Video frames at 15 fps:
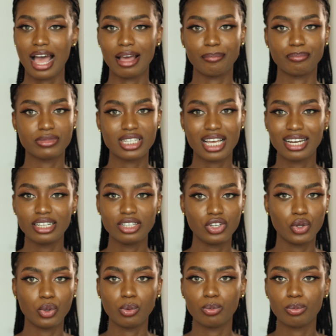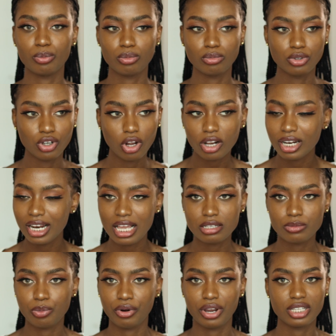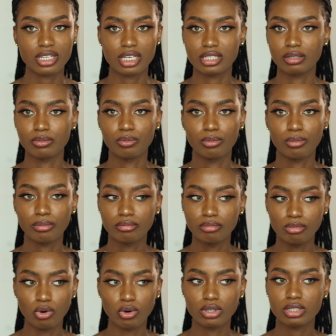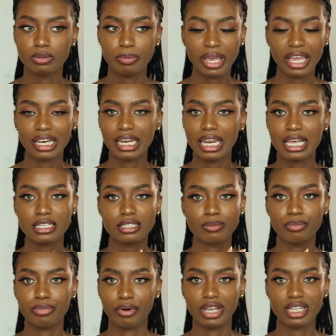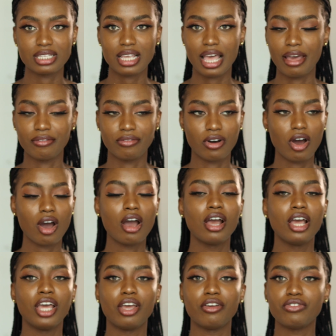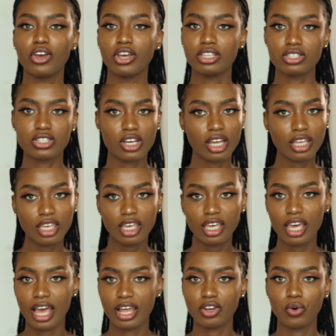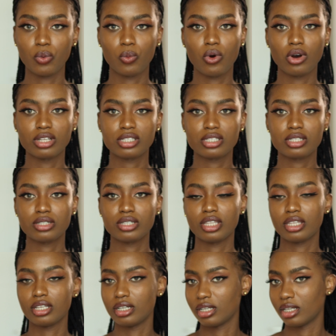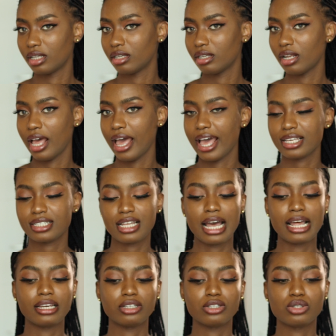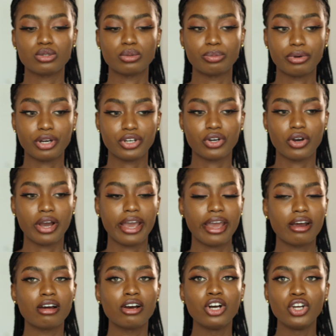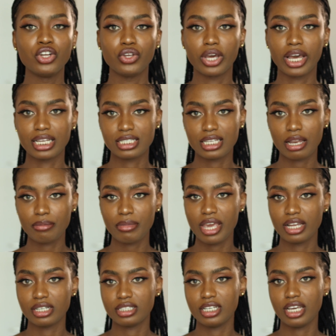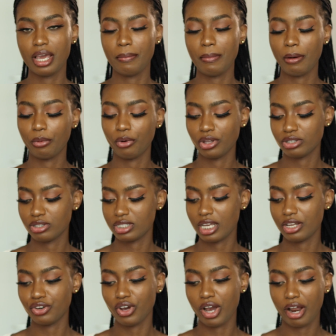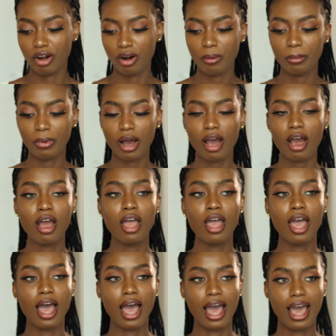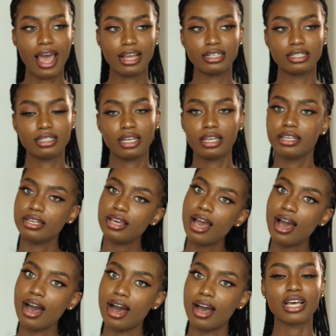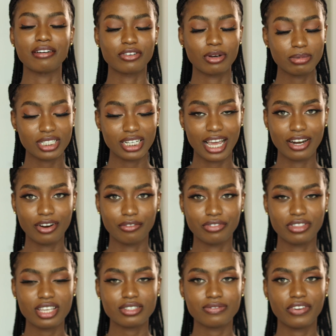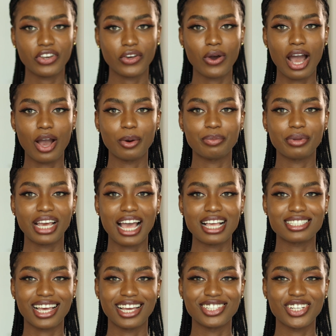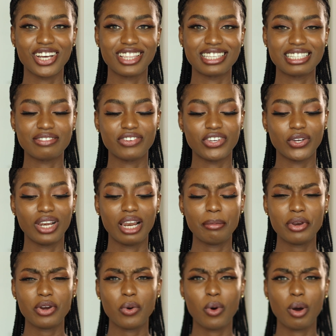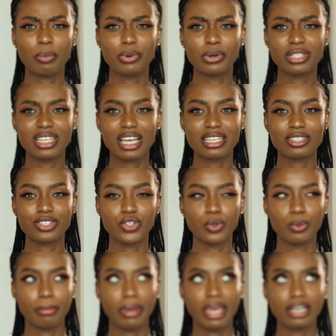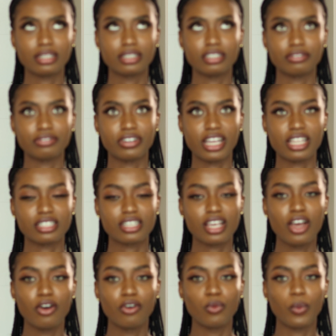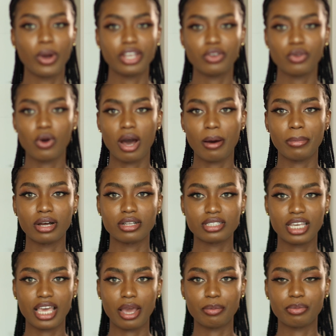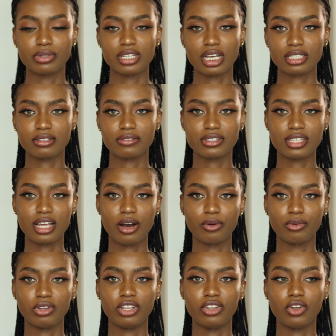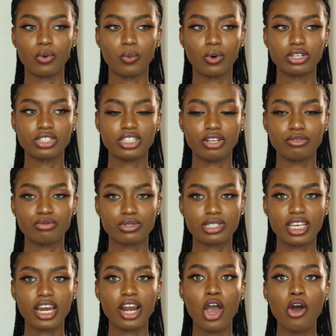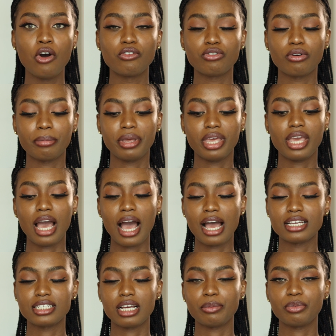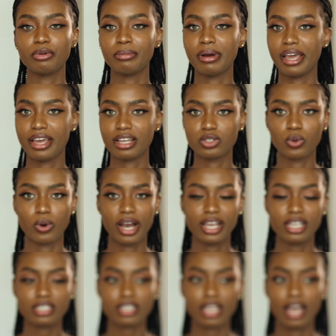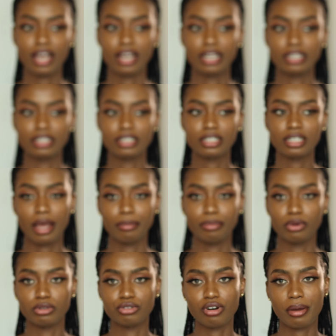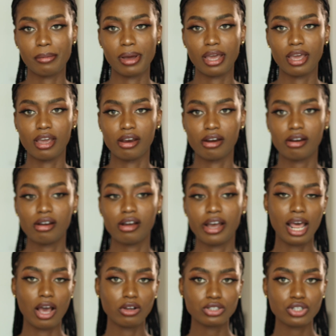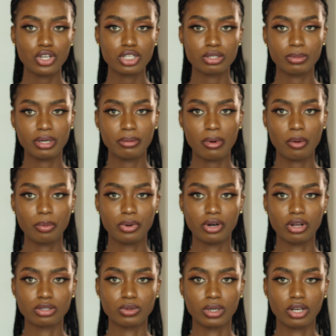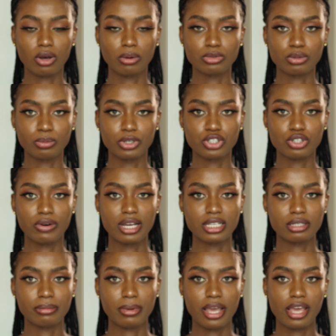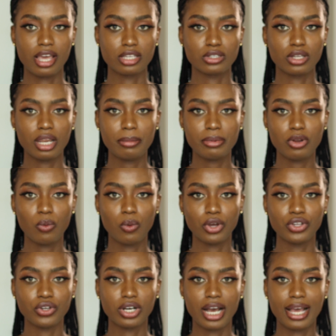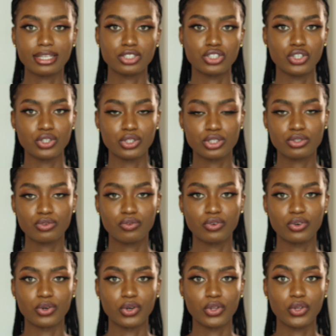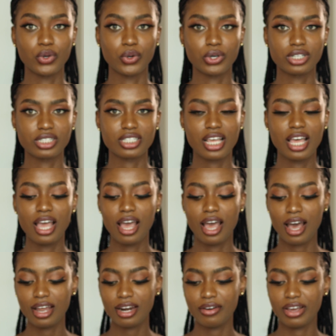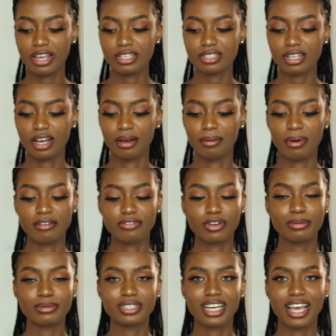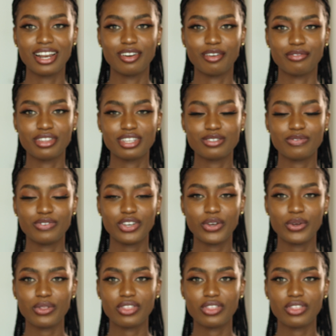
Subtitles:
I'm telling you, knotless braids is the most painless braid ever. If you're in Turkey and you want the hairstylist to braid your hair, you can send me a DM. I'm going to send you her number. And yeah, so I've come to the end of this video. I hope you guys enjoyed this video. Let me know what process you make different when you're about to get a protective style in your wash day routine. For me, I shampoo my hair twice and I blow dry my hair, and I also use minimal products when it comes to moisturizing my hair. So let me know what you guys use for yours. Anyways, I've come to the end of this video.